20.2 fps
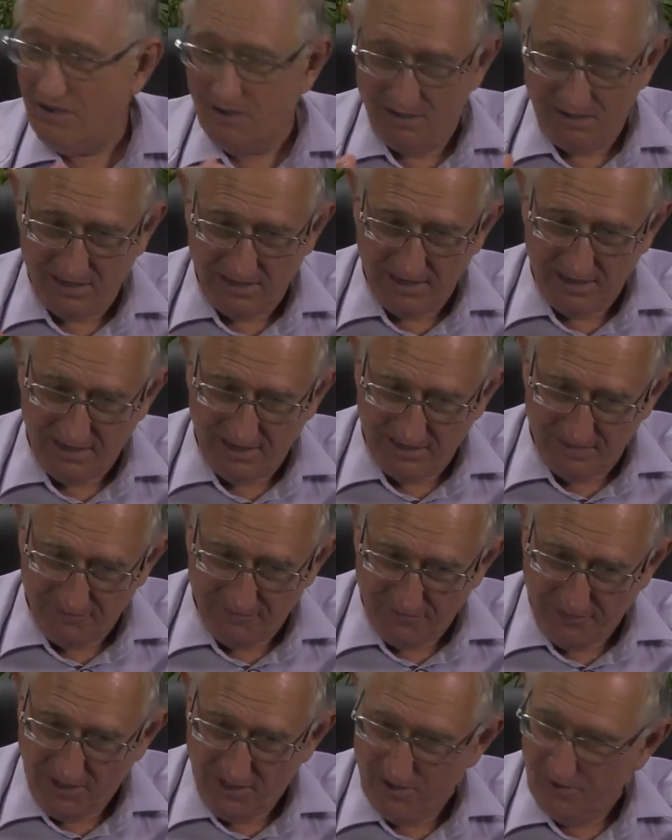are
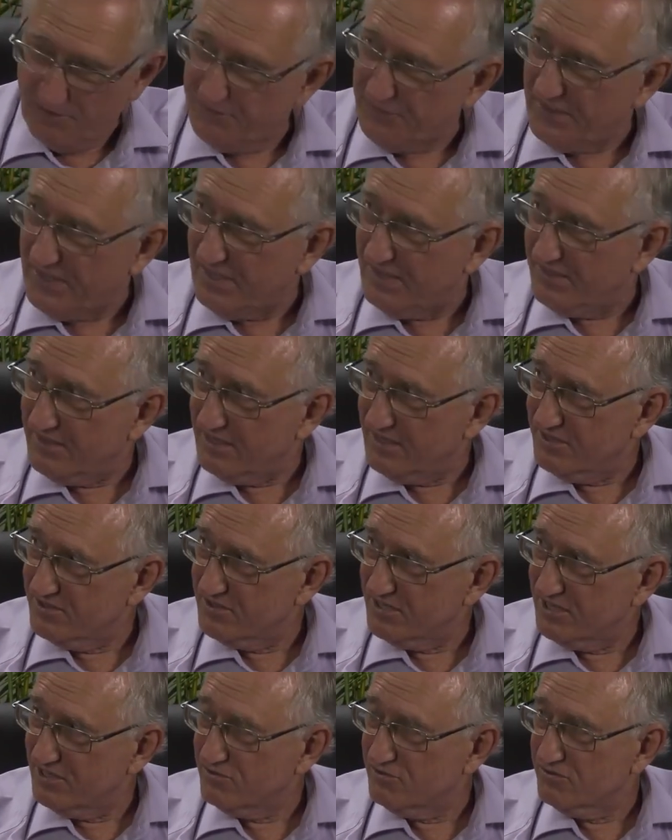involved in
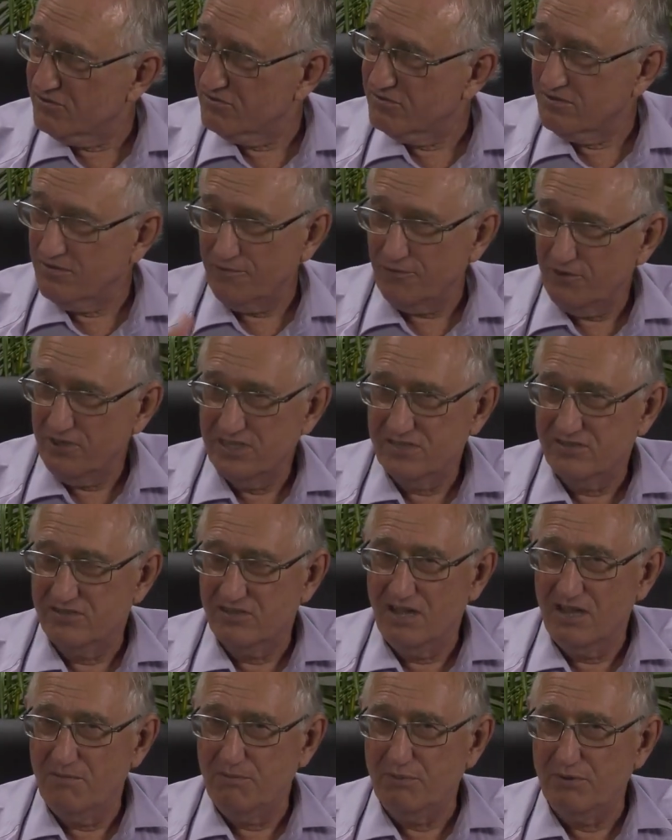these issues. For
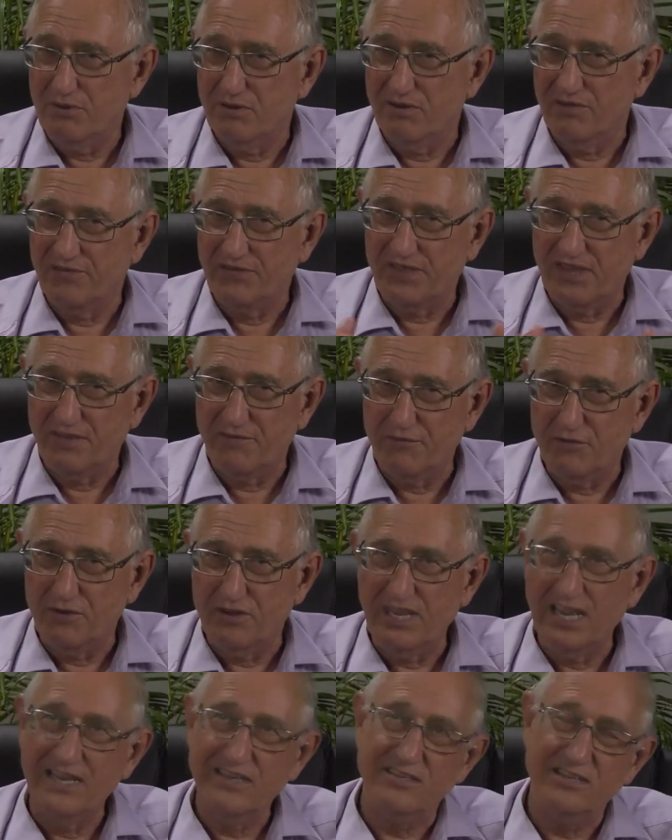example, if you
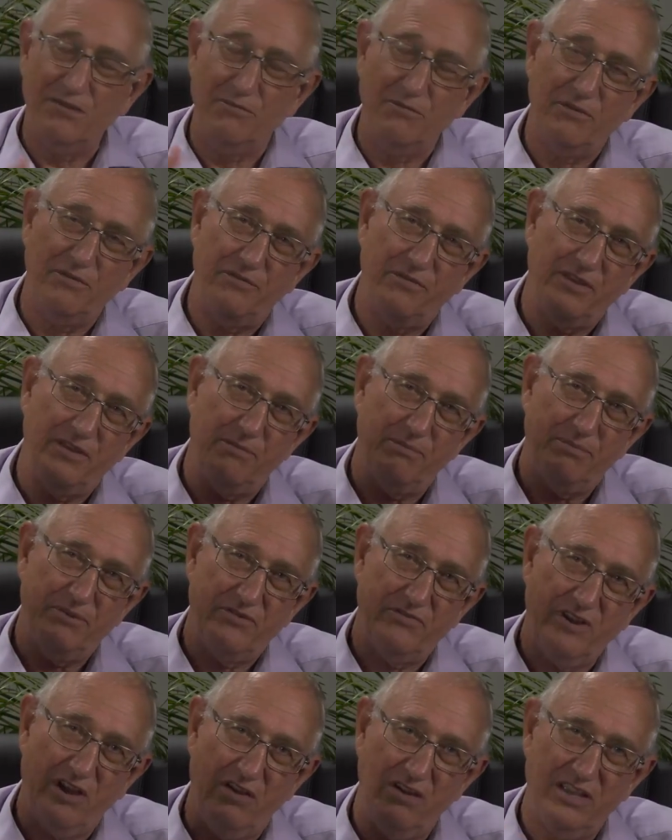take some of the
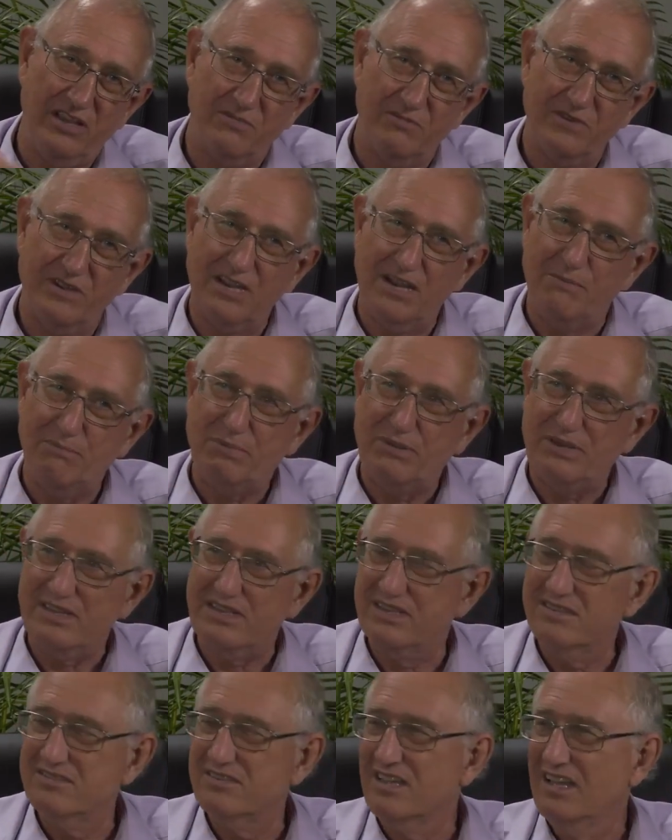petroleum
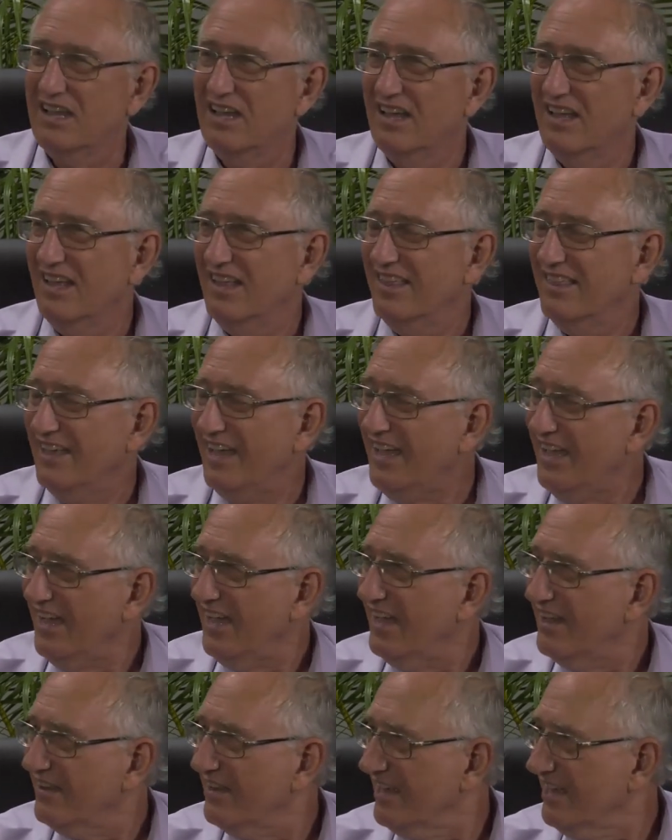companies, they
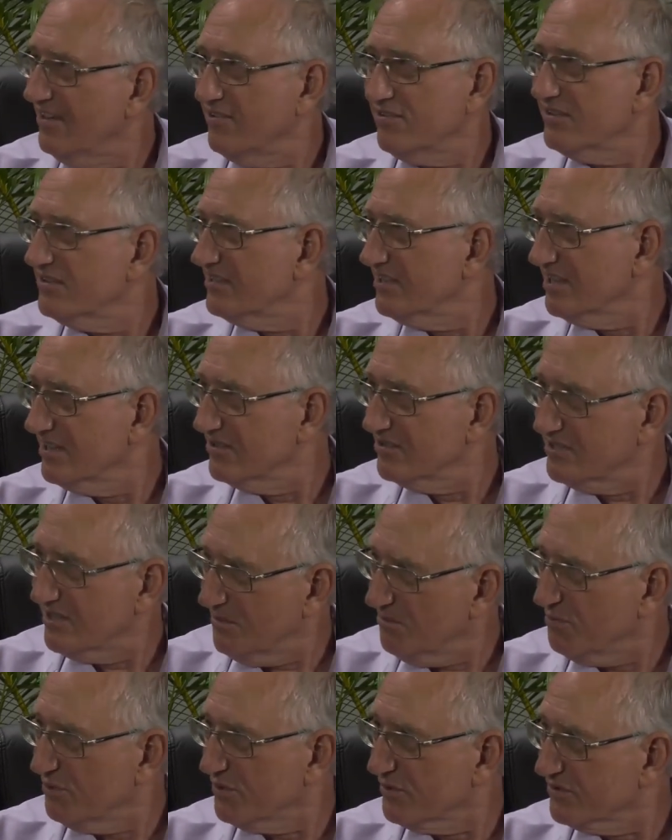had interesting
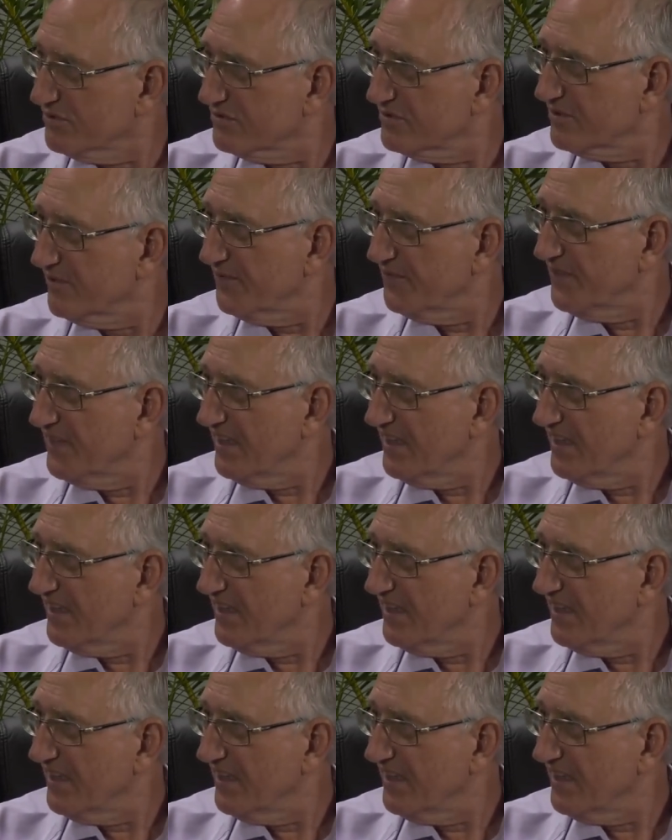symbols.